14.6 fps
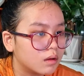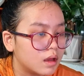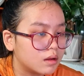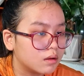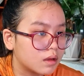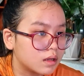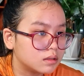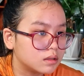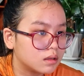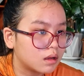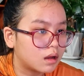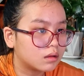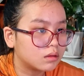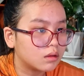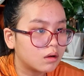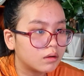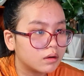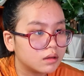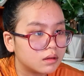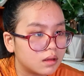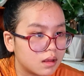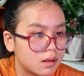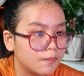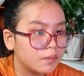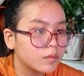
education authority,